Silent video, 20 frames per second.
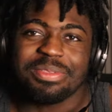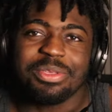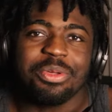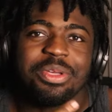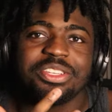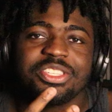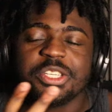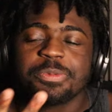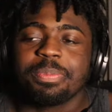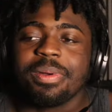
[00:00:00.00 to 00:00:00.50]
you
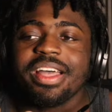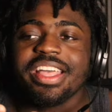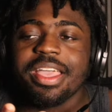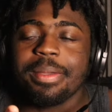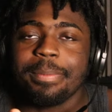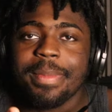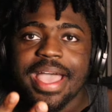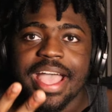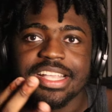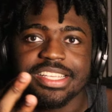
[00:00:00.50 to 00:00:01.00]
could just probably
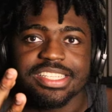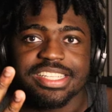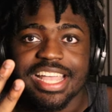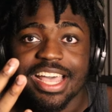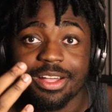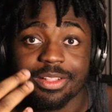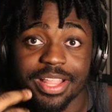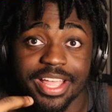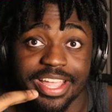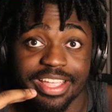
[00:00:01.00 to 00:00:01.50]
imagine
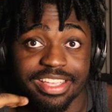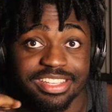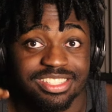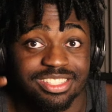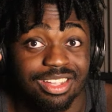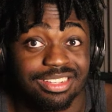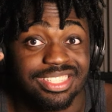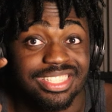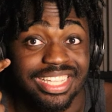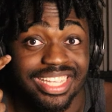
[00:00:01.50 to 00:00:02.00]
how like it
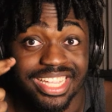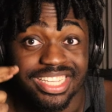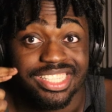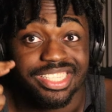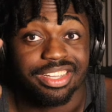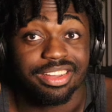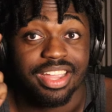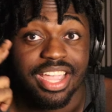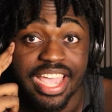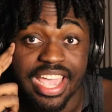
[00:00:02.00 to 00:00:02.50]
starts to get to
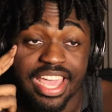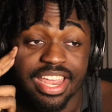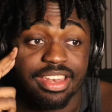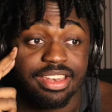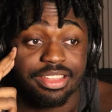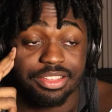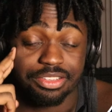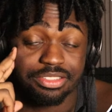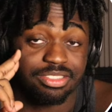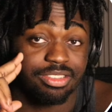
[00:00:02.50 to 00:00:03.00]
your head
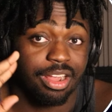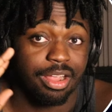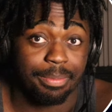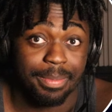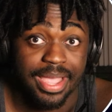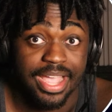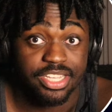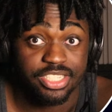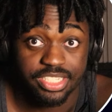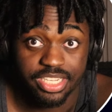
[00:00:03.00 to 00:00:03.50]
and you start
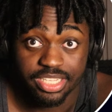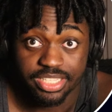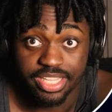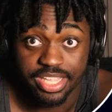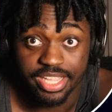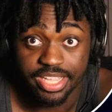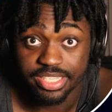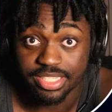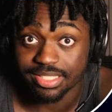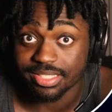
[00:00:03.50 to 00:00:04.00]
imagining
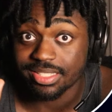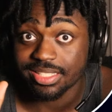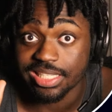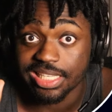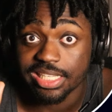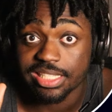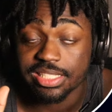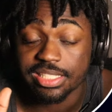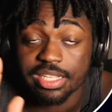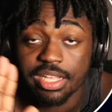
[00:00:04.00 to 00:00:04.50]
things and
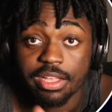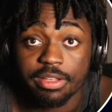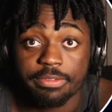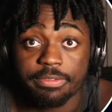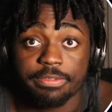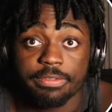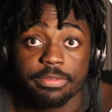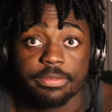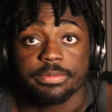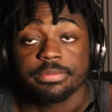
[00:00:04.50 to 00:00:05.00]
seeing stuff.
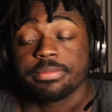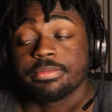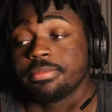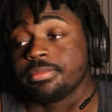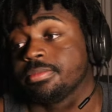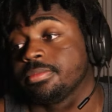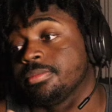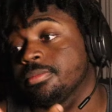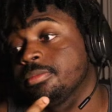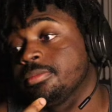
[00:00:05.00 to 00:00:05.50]

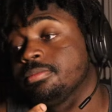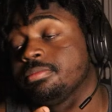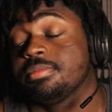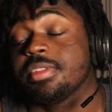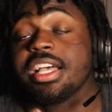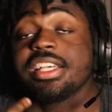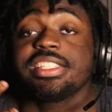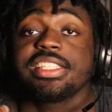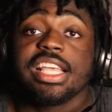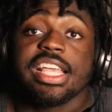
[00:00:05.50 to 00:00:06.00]

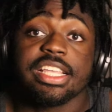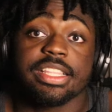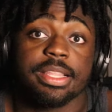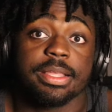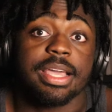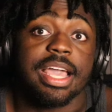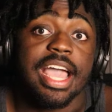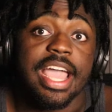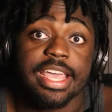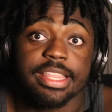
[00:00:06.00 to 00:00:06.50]
Not saying the
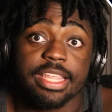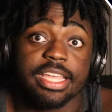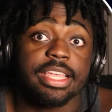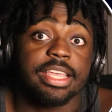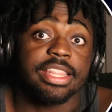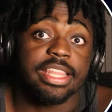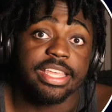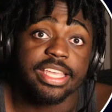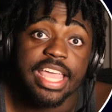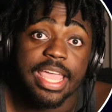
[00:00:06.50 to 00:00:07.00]
guy in the
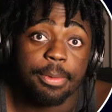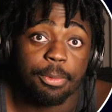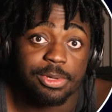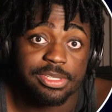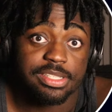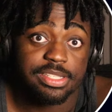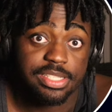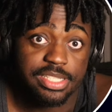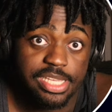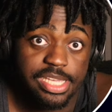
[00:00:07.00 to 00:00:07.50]
in the game
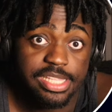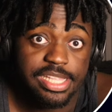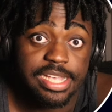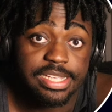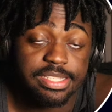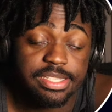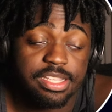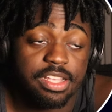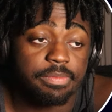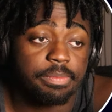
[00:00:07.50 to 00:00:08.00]
wasn't seeing that
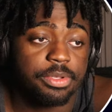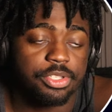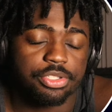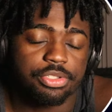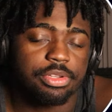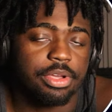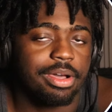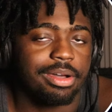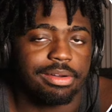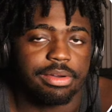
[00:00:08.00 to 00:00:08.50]
stuff, but you
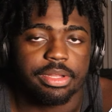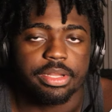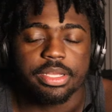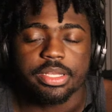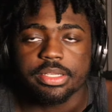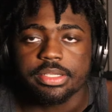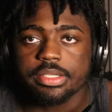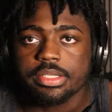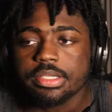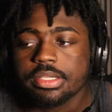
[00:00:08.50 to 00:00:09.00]
know how it
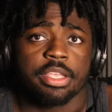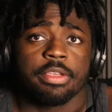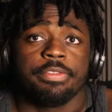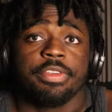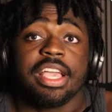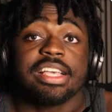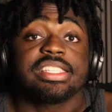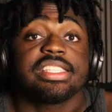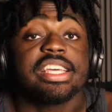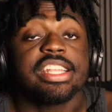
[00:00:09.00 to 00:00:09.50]
is. If you
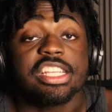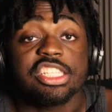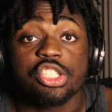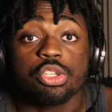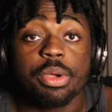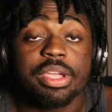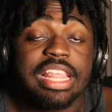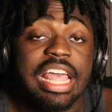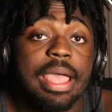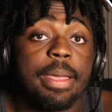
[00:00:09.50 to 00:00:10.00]
guys did
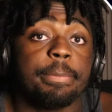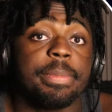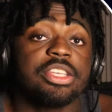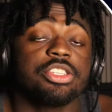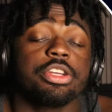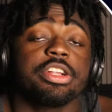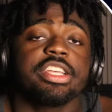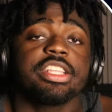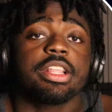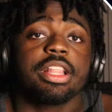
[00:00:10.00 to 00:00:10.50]
enjoy that, be
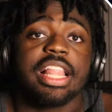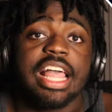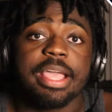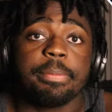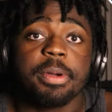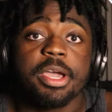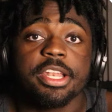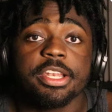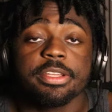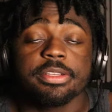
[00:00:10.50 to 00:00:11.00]
sure to hit the like
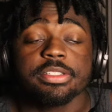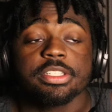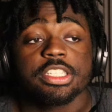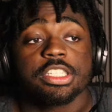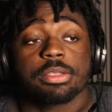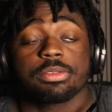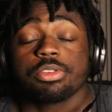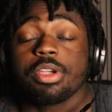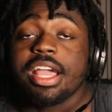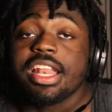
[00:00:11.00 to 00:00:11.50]
button,
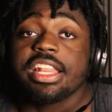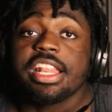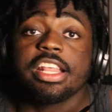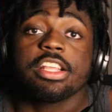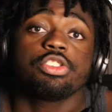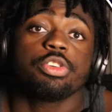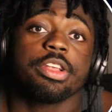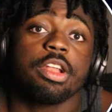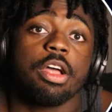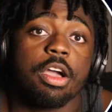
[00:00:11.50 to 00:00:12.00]
subscribe to
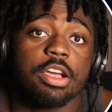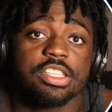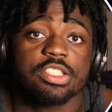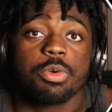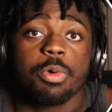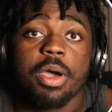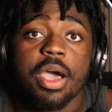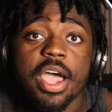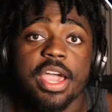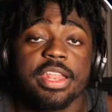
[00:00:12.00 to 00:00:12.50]
join Aux
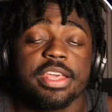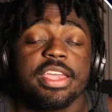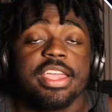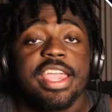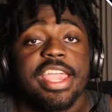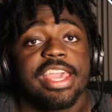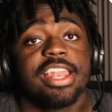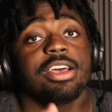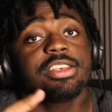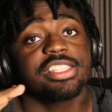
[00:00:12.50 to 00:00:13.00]
Squad,
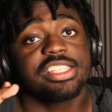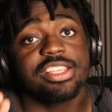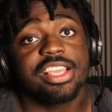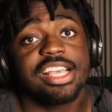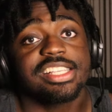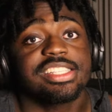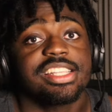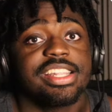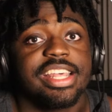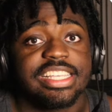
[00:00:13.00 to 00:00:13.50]
and I'll see you guys
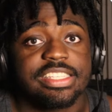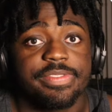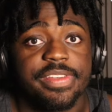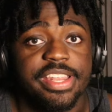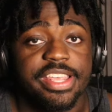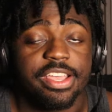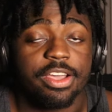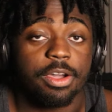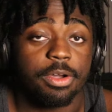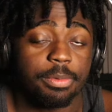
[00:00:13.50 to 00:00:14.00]
in the next
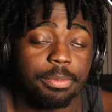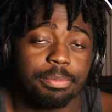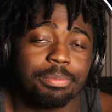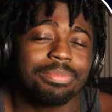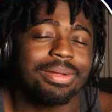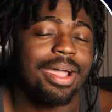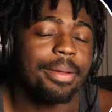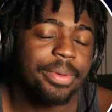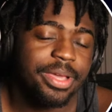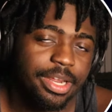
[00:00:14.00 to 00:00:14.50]
video.
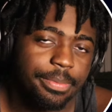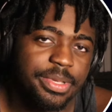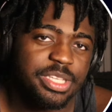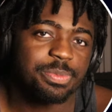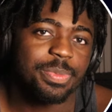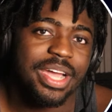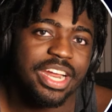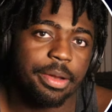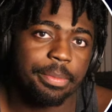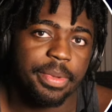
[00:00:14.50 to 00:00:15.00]
Probably gonna be
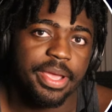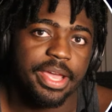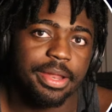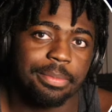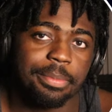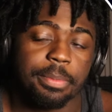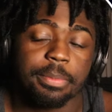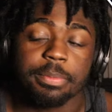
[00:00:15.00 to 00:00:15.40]
Spider-Man.